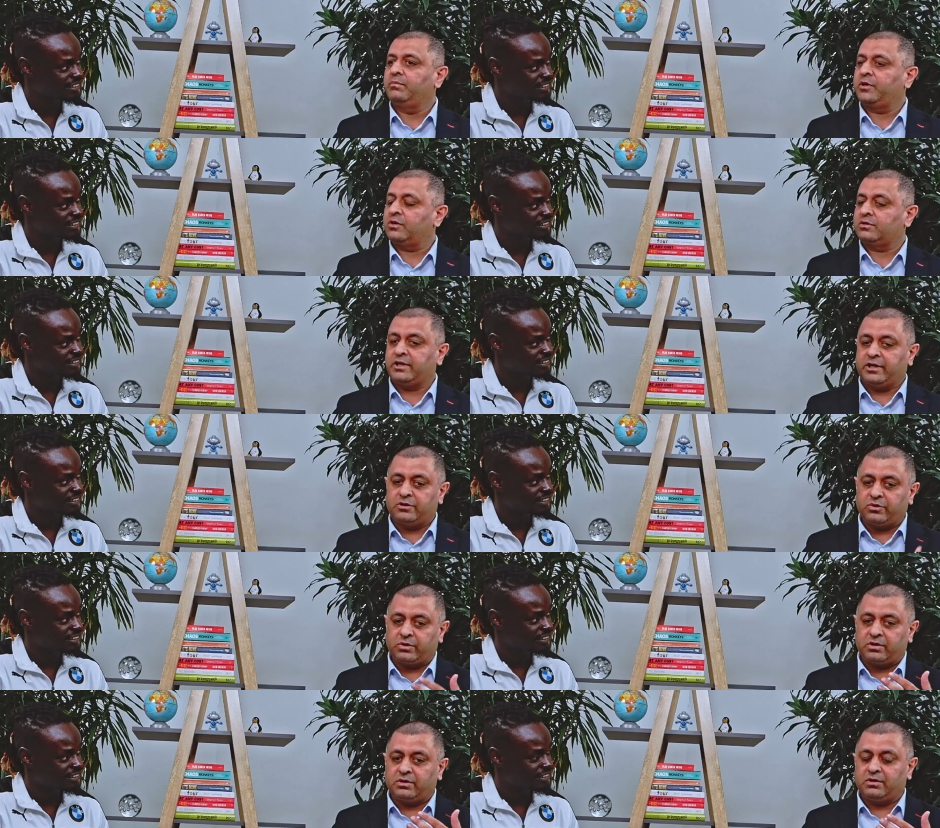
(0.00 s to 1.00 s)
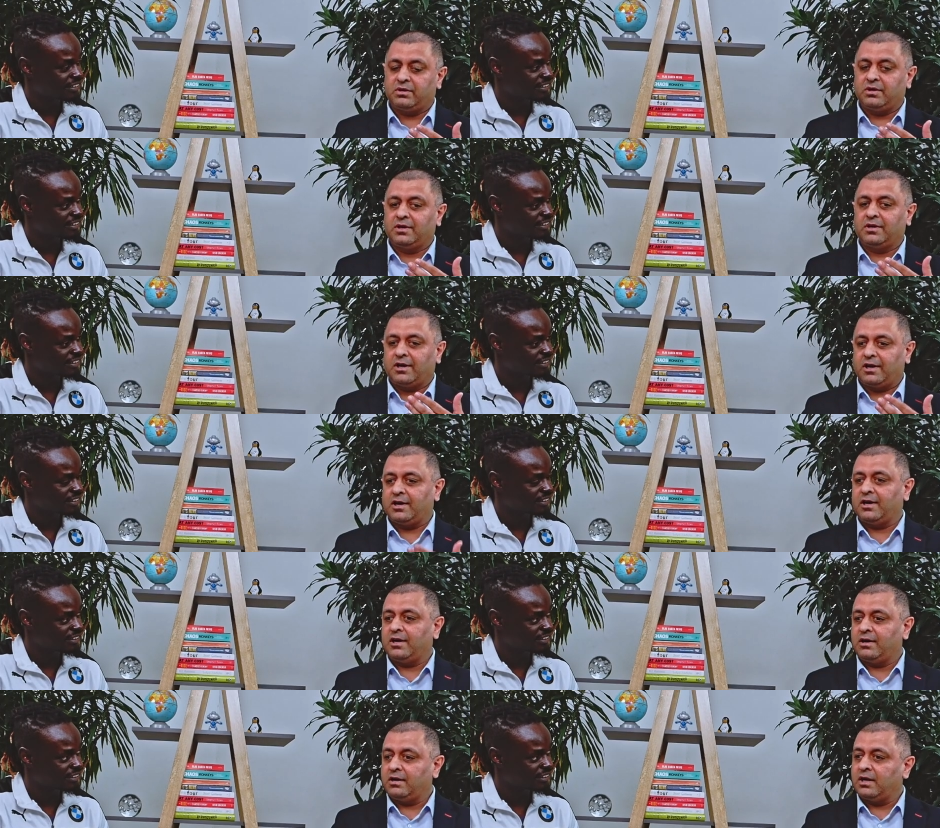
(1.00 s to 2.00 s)
Speaker 1: because they took
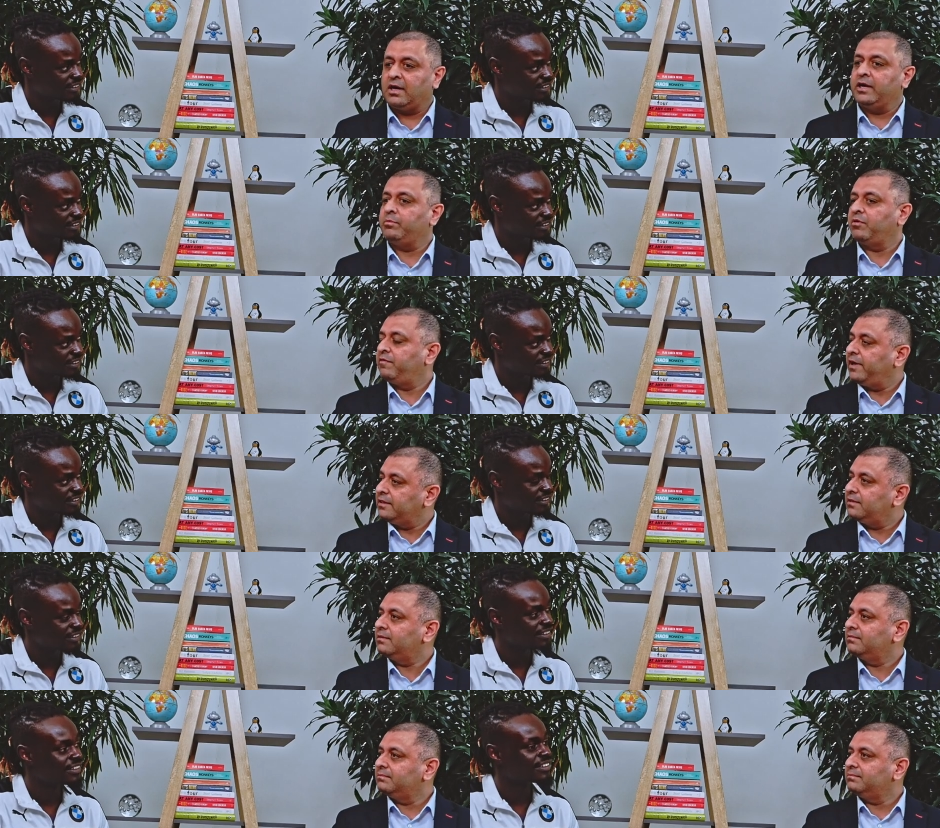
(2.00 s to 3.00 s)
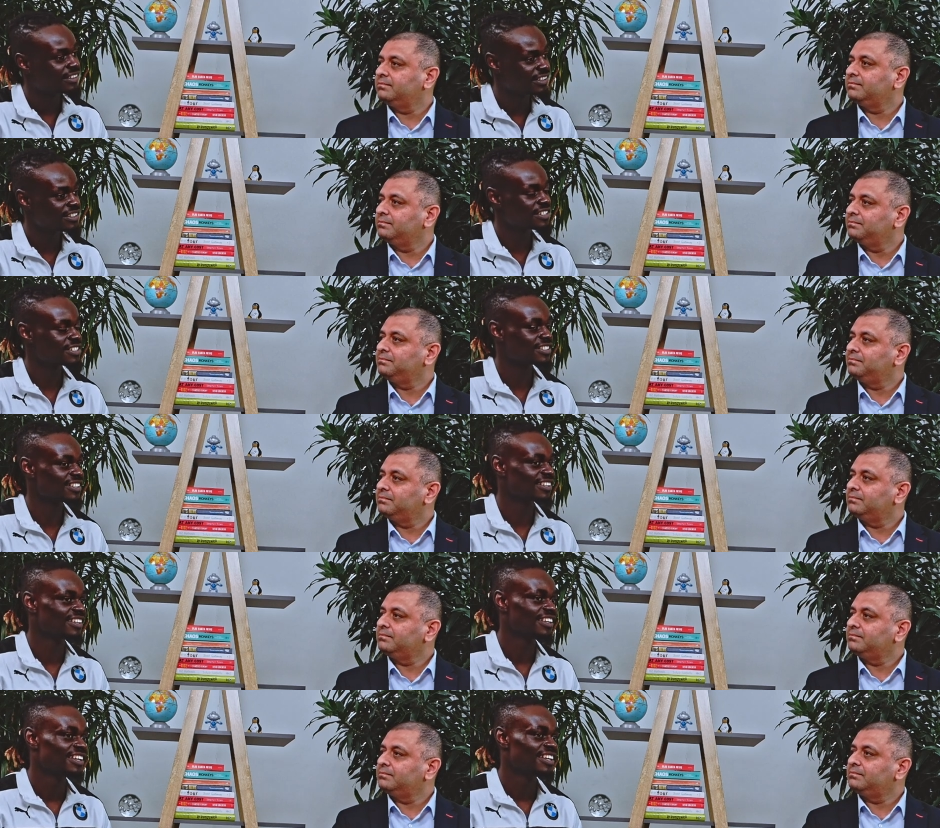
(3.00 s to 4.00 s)
a leap of faith.
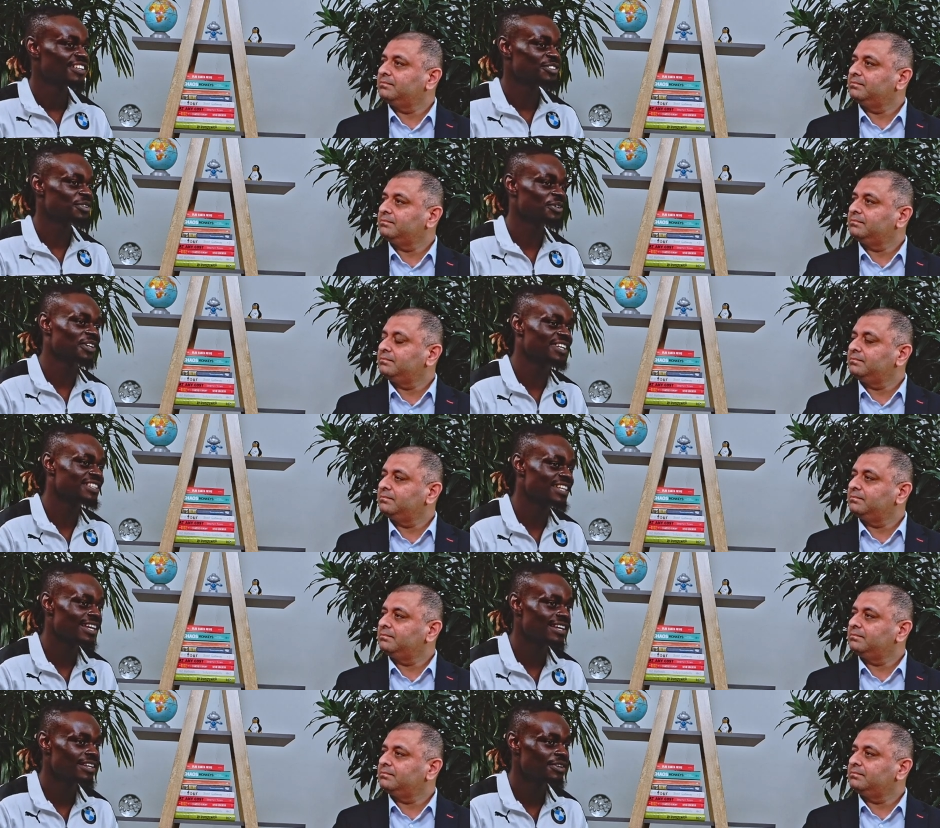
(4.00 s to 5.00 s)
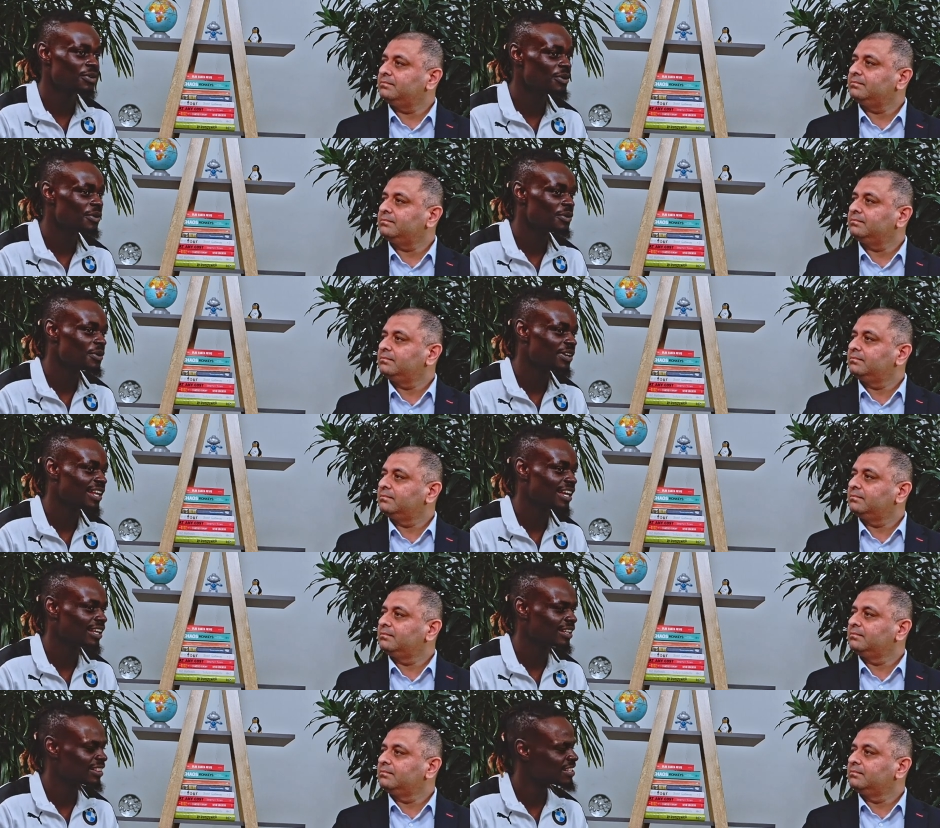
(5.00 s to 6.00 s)
Interesting.
Speaker 2: So as I know,
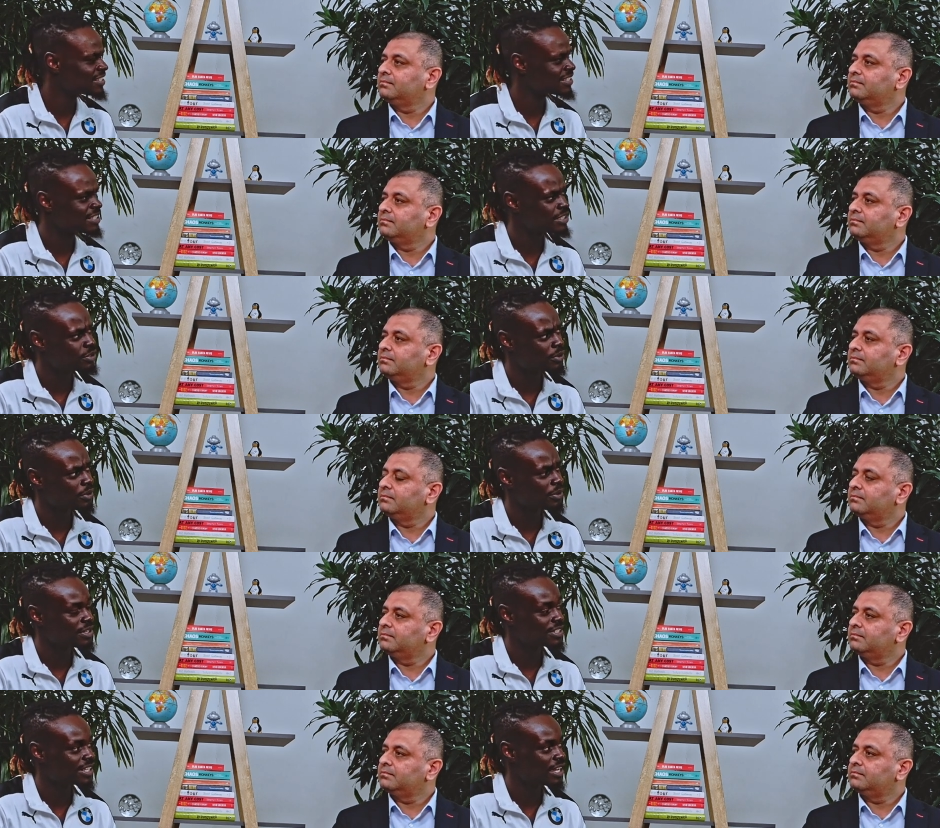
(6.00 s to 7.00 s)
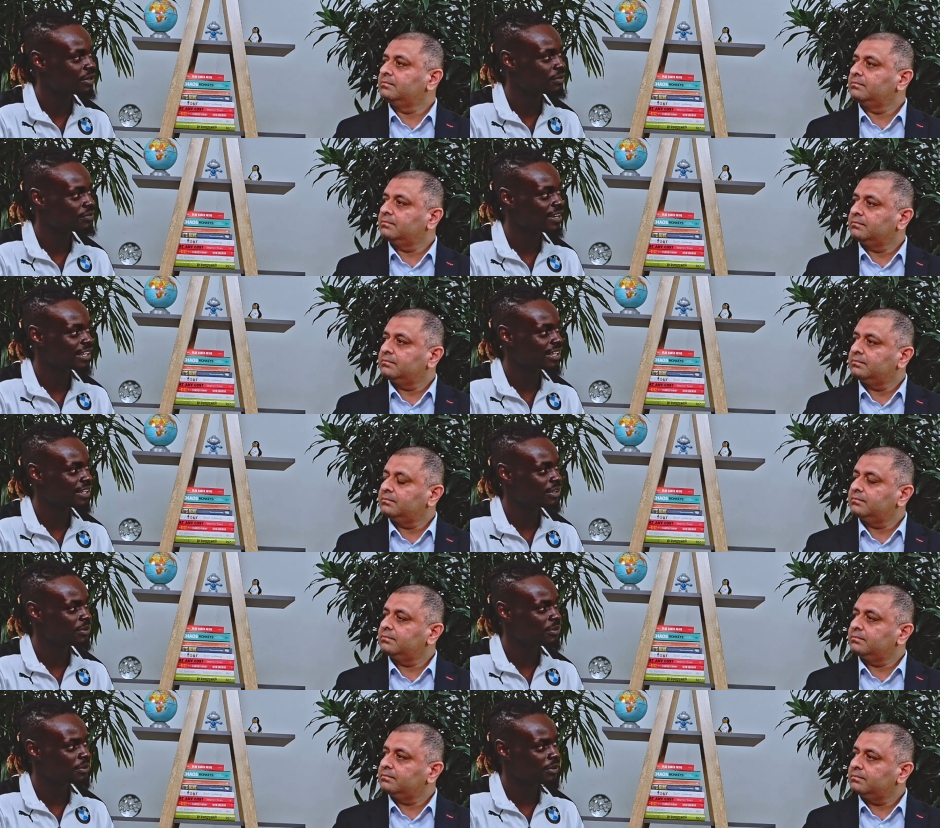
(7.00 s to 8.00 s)
like, this CISO role is kind of like a
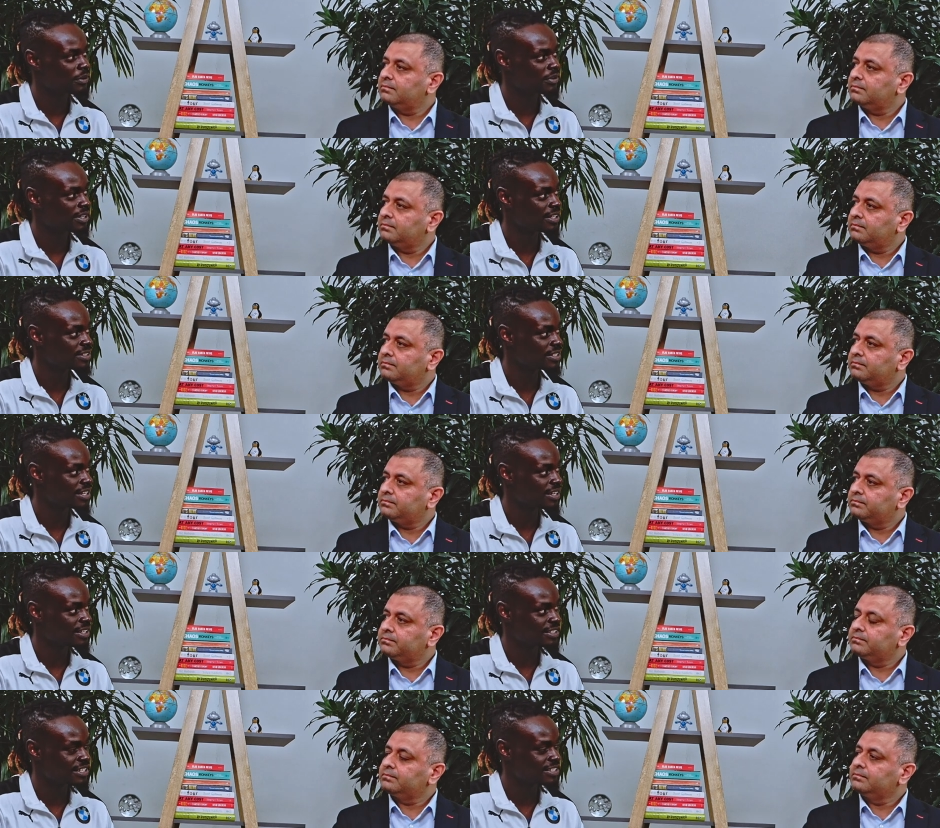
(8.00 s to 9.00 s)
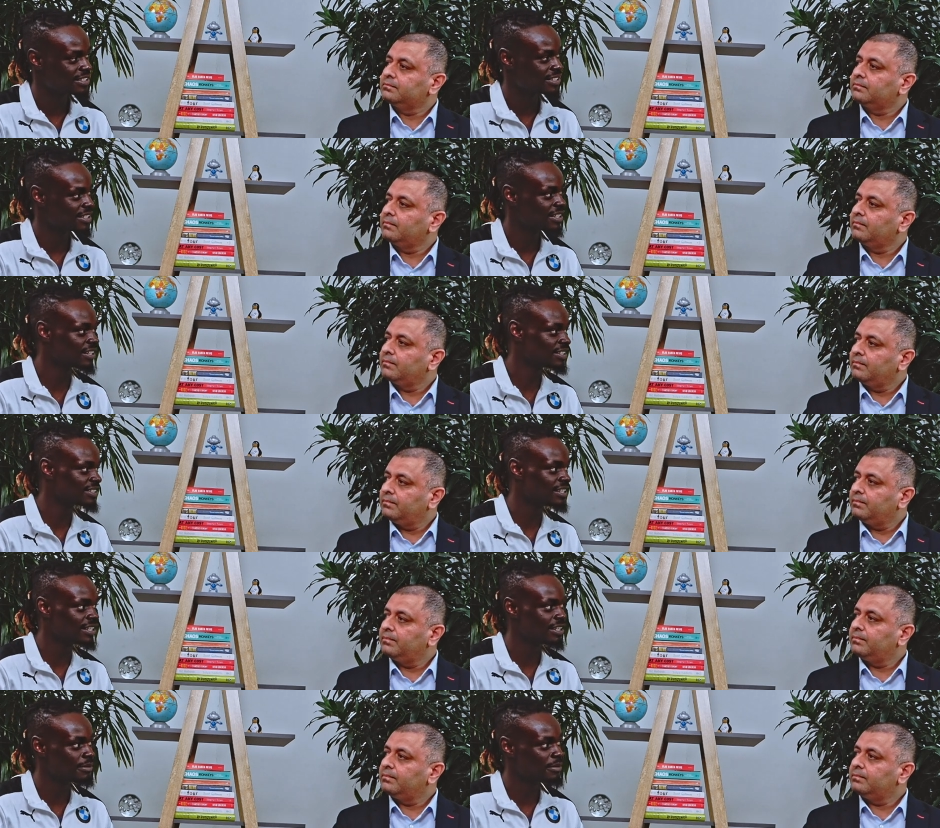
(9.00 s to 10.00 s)
new role that just recently